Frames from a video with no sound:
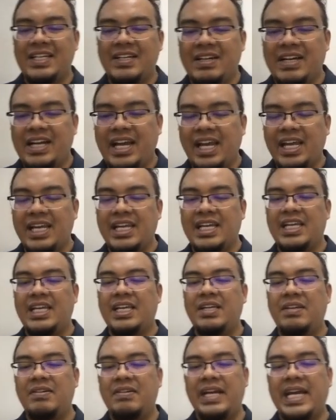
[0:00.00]
Okay,
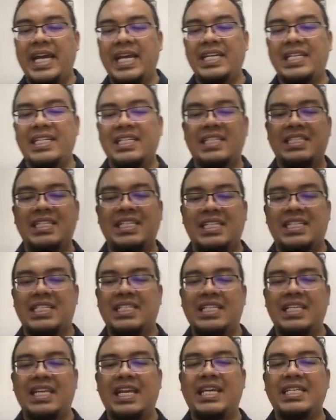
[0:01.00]
you get
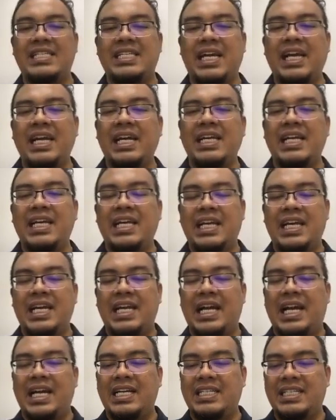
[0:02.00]
60 as the
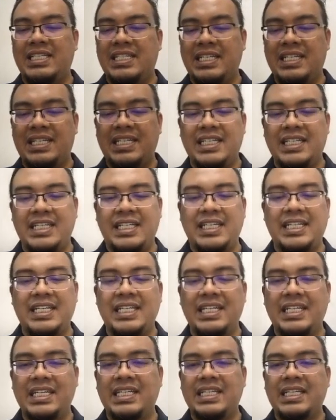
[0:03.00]
answer.
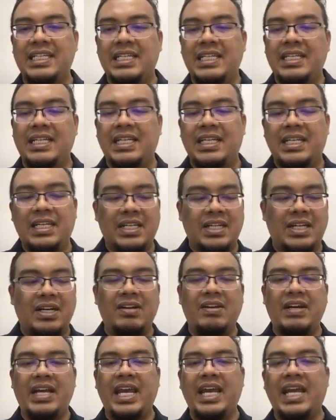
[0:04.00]

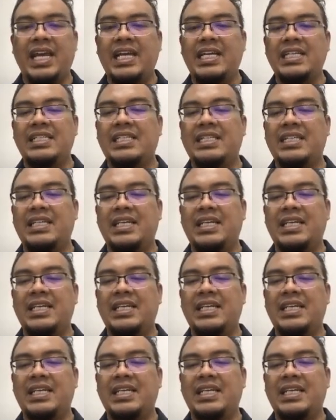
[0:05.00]
All okay, class?